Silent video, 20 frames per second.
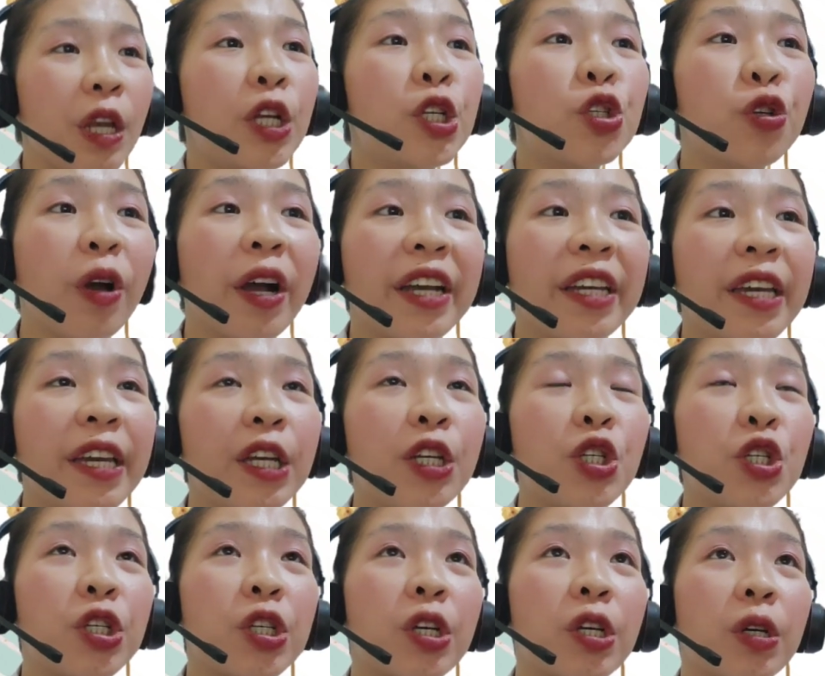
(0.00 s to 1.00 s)
trying
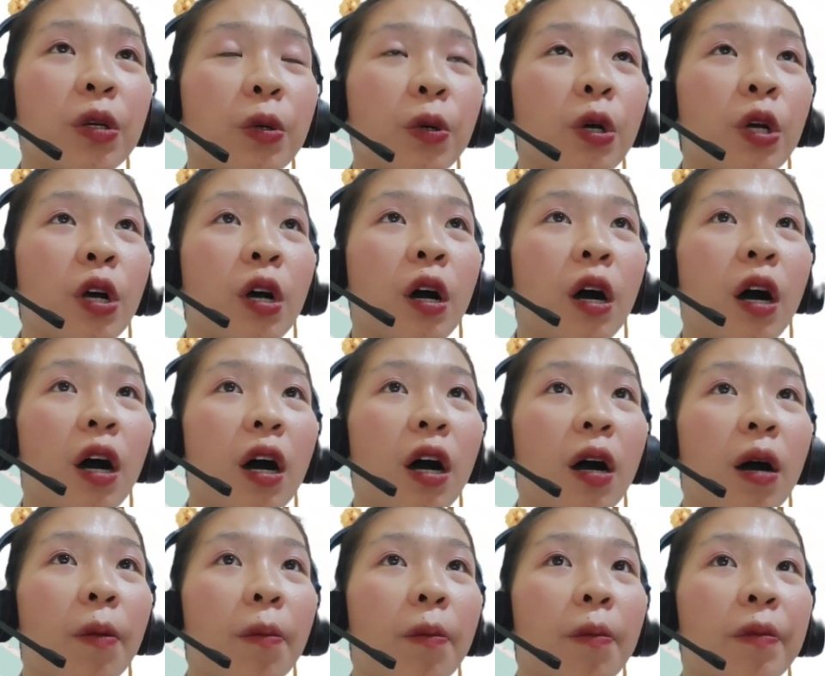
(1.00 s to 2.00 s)
to
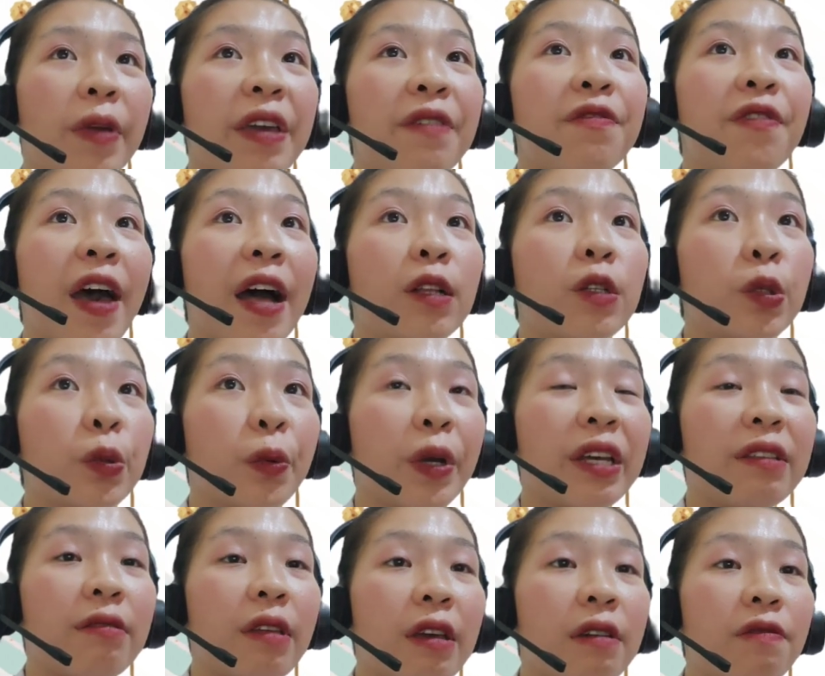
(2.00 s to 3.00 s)

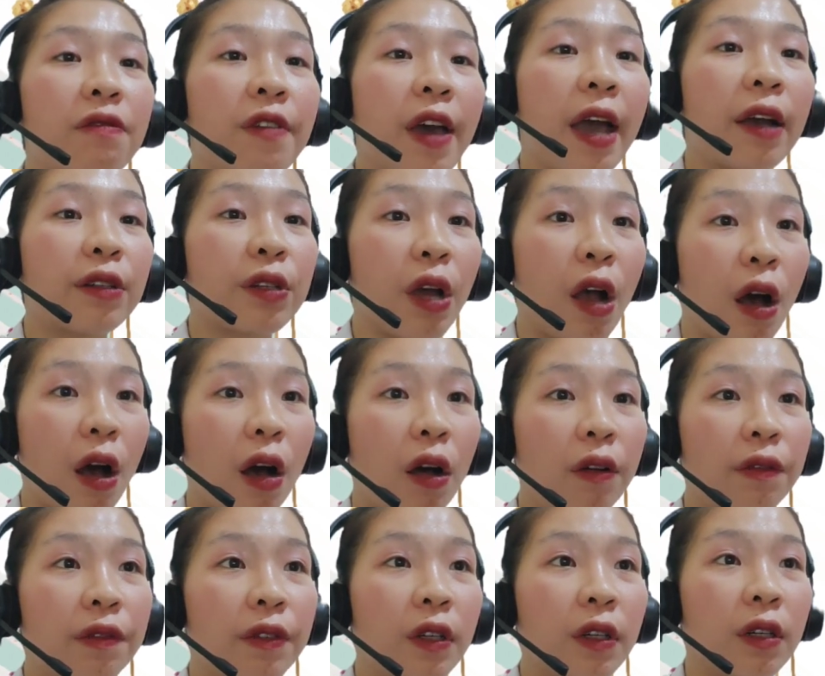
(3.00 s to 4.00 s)
evaluate the effect
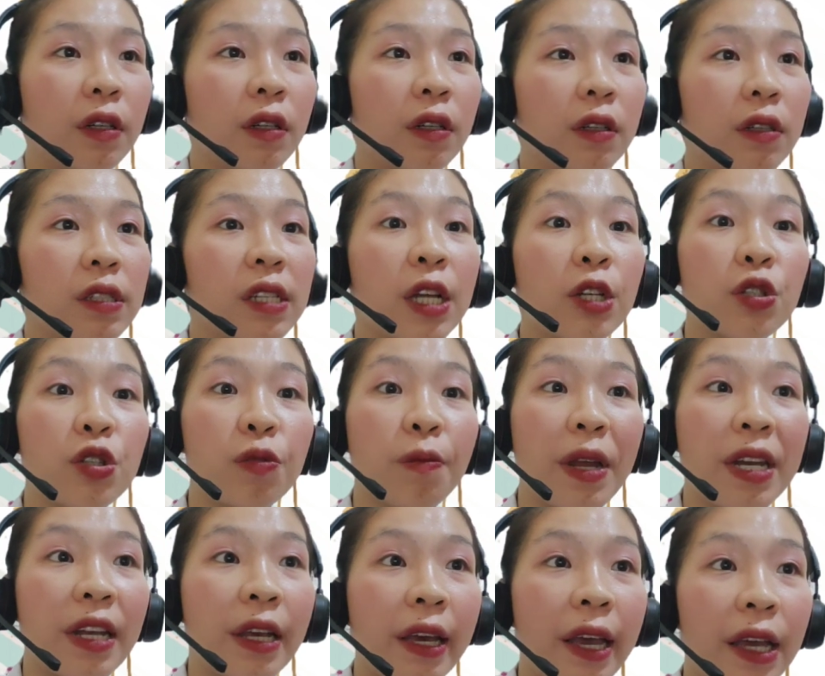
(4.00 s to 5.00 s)
of such
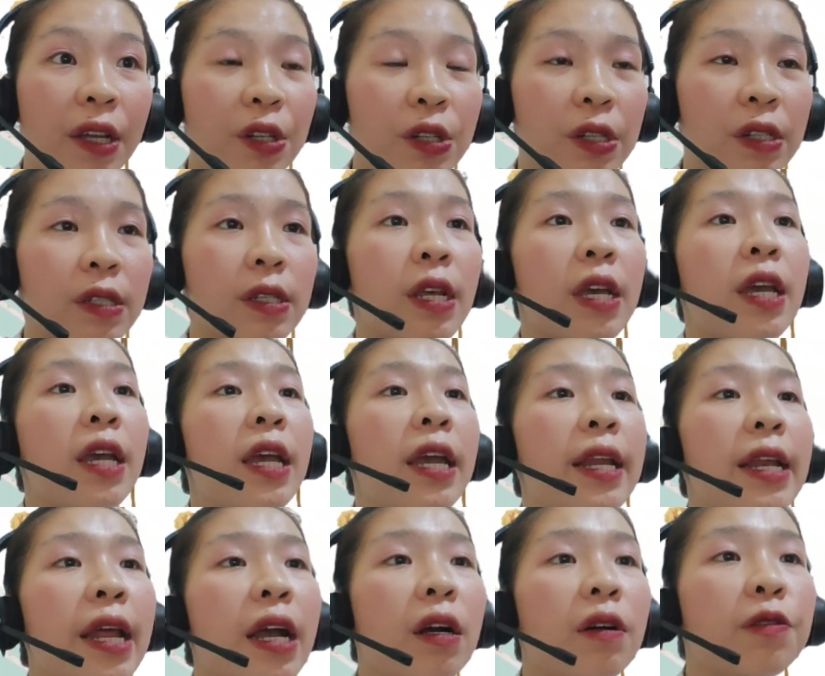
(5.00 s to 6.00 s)
medications.
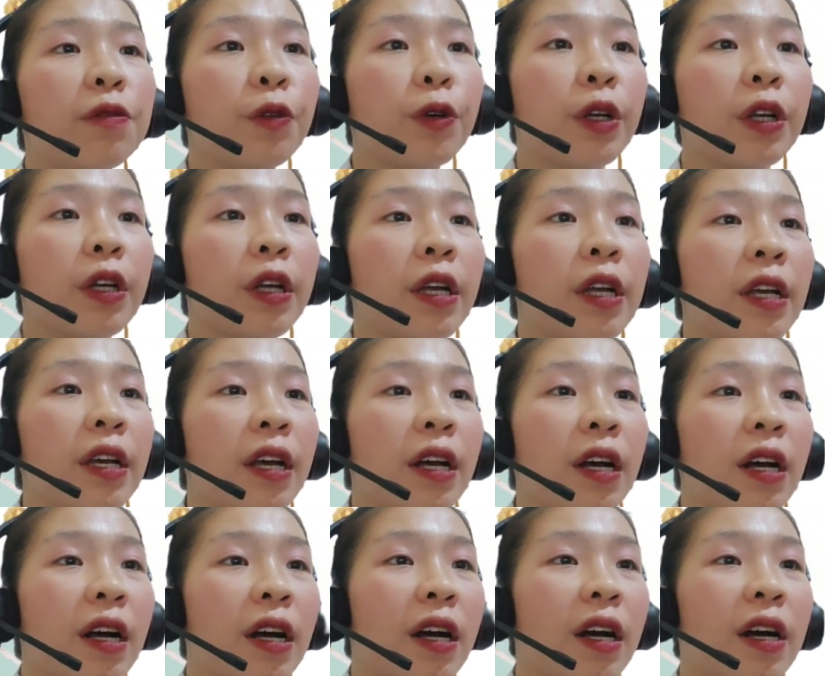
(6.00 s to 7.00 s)
Now, for
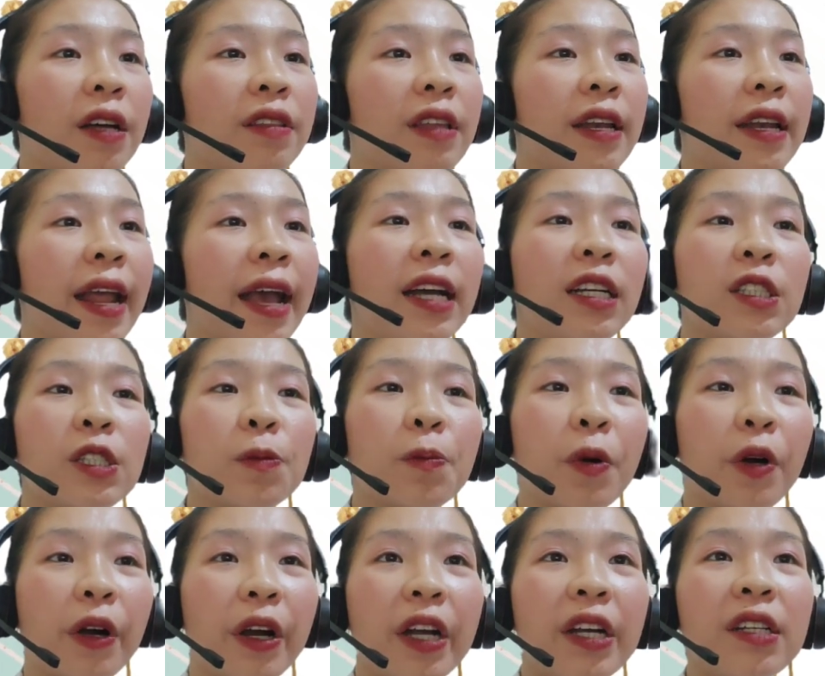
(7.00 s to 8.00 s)
the next
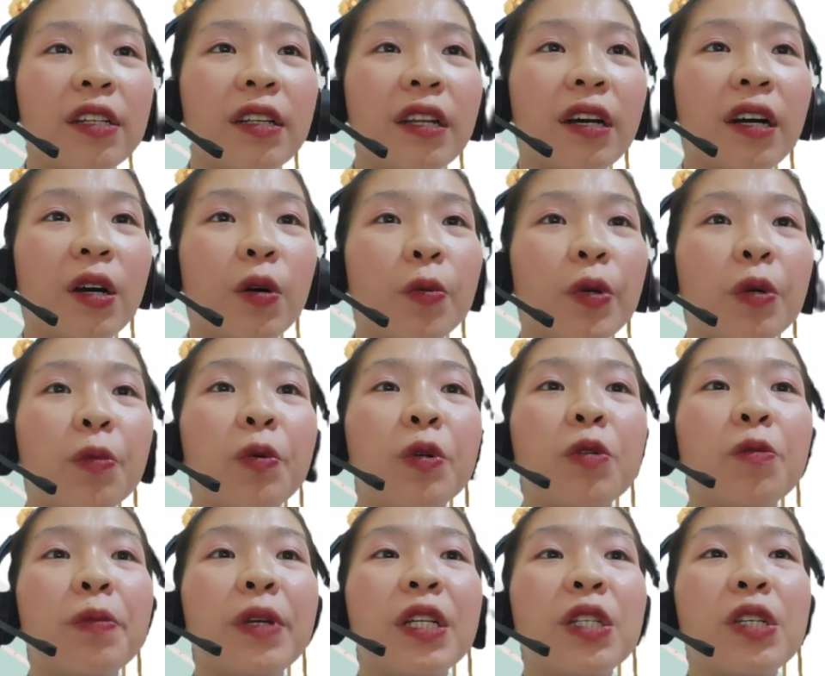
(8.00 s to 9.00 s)
part, we
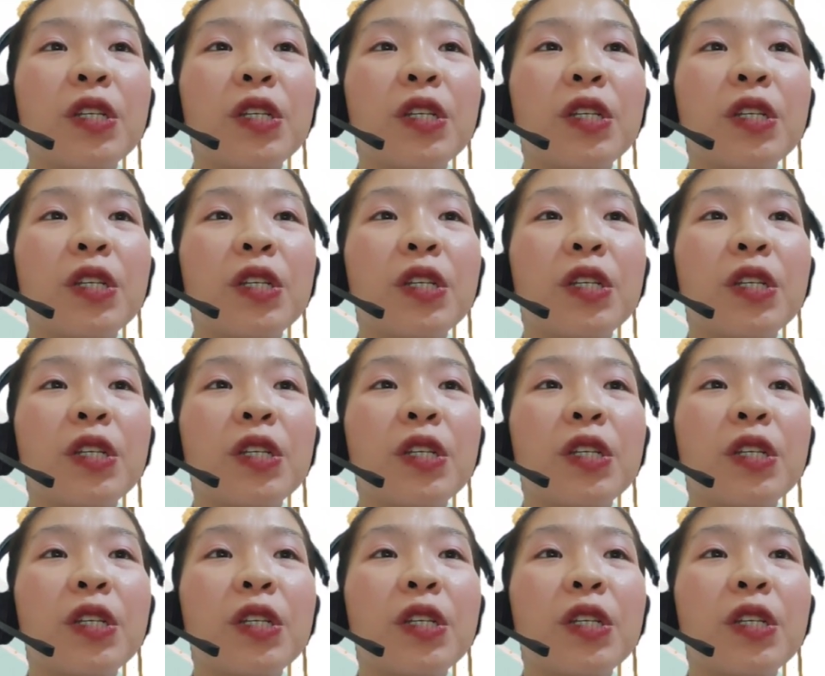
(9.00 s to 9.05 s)
will be